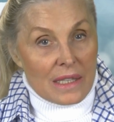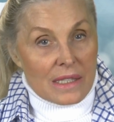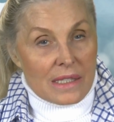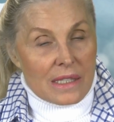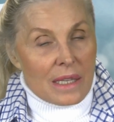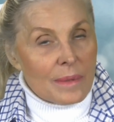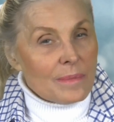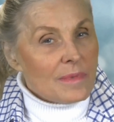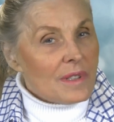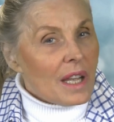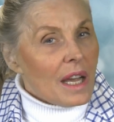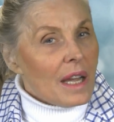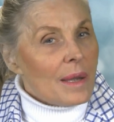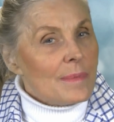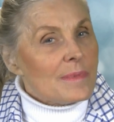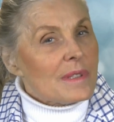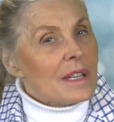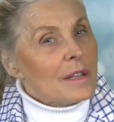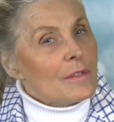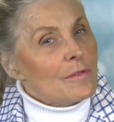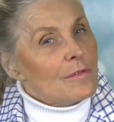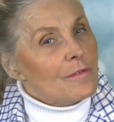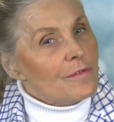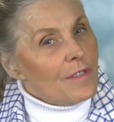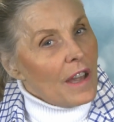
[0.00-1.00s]
sometimes
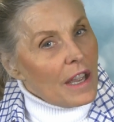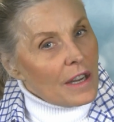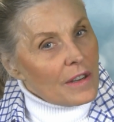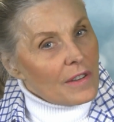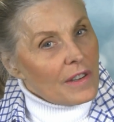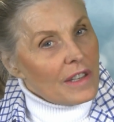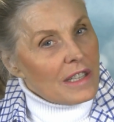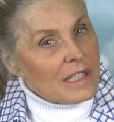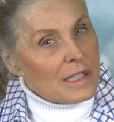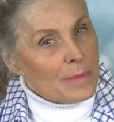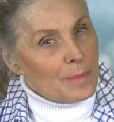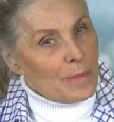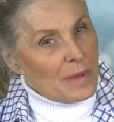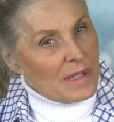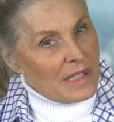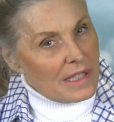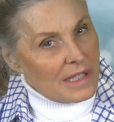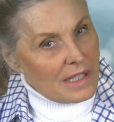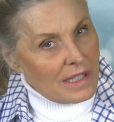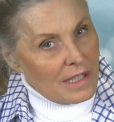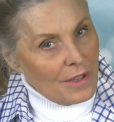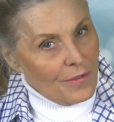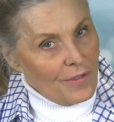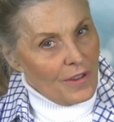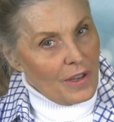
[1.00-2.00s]
in very
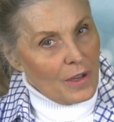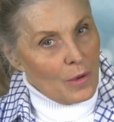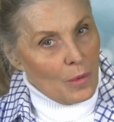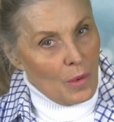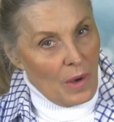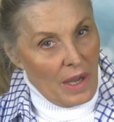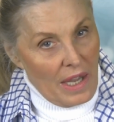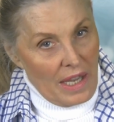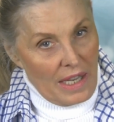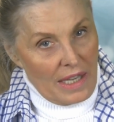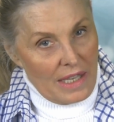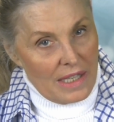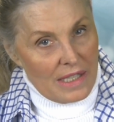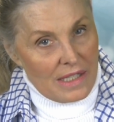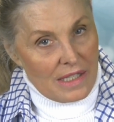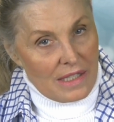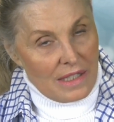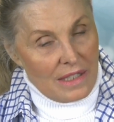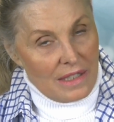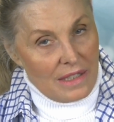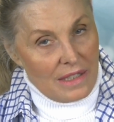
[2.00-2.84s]
specific ways.